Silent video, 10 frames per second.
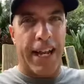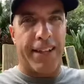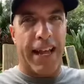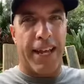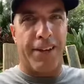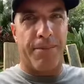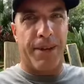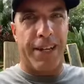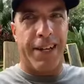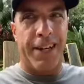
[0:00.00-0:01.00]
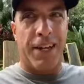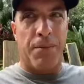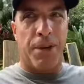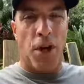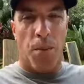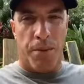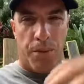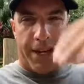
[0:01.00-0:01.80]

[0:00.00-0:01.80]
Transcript: They tend to be pretty open.